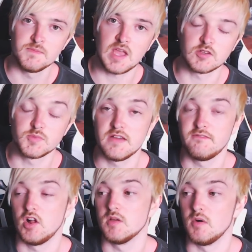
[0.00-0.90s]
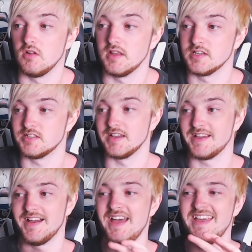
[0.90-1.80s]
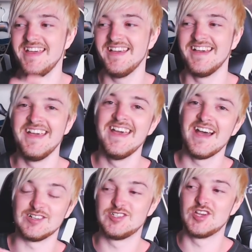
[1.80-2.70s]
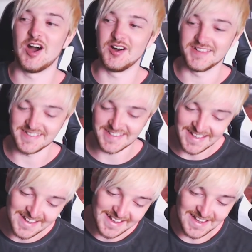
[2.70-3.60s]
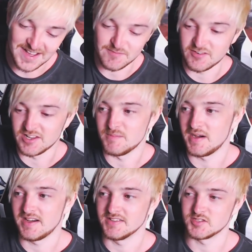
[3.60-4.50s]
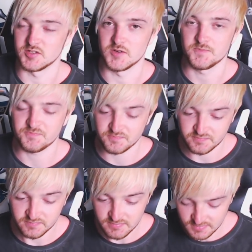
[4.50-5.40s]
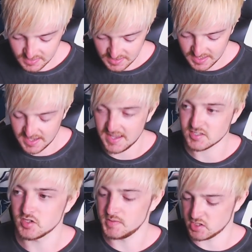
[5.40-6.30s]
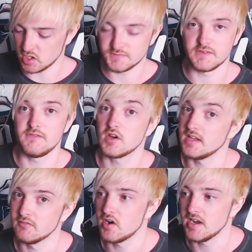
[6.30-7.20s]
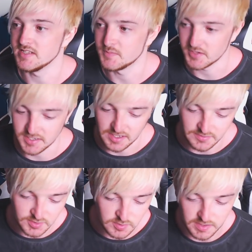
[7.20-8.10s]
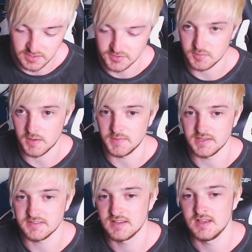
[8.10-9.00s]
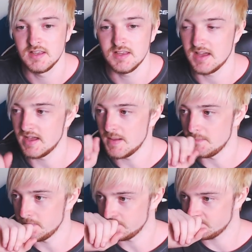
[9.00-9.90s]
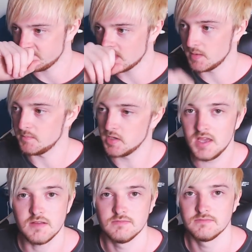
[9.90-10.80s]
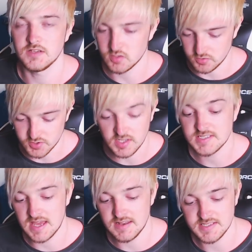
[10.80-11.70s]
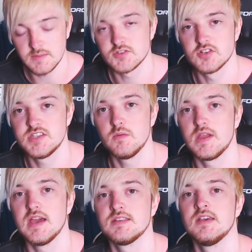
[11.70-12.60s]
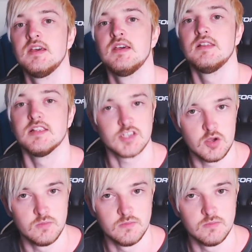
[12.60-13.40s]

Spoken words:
I was playing volleyball and like I jarred it really bad. So it's be tough to fucking write, but I'll do my best. But yeah, that was all. So let's get into this episode, see what we get. Let's go.